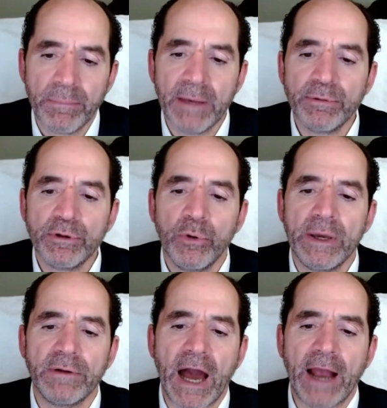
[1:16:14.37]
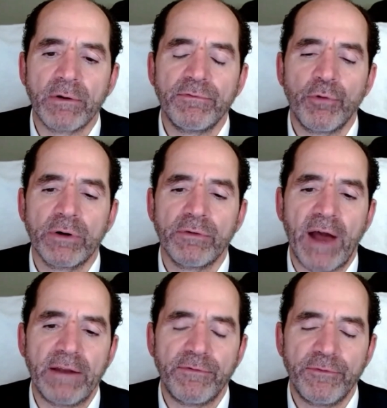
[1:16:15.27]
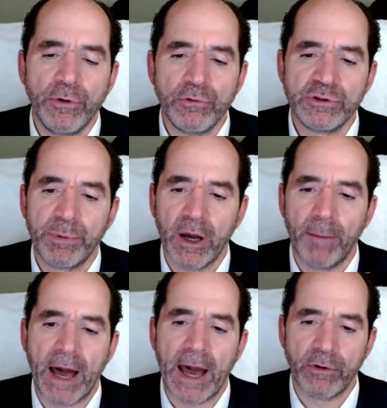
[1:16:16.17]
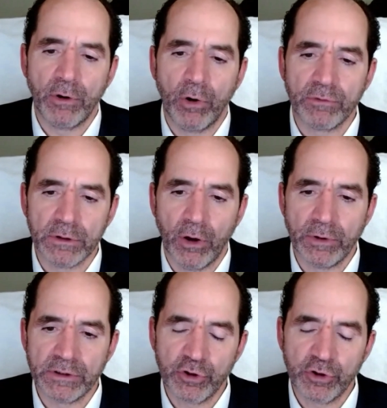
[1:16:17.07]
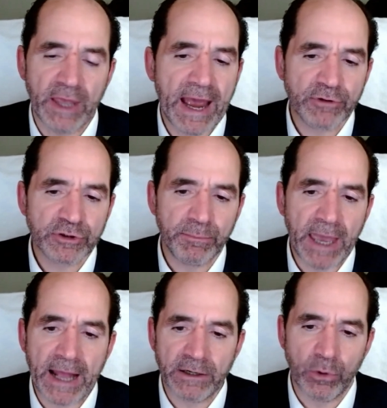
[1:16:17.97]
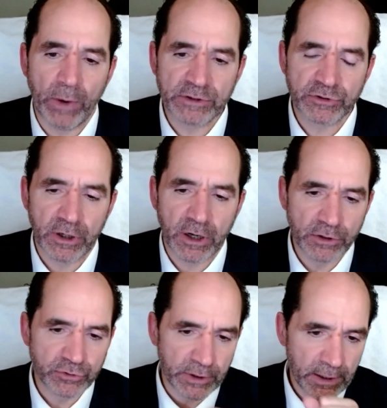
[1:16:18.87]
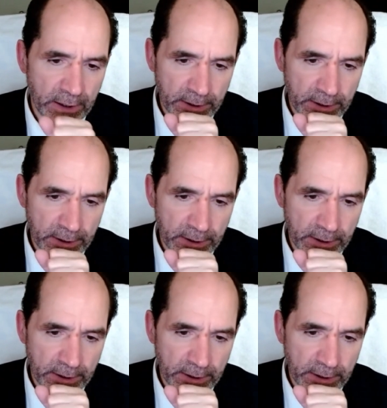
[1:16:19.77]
People who eat iron fortified foods become iron overloaded. So the average man in a Western country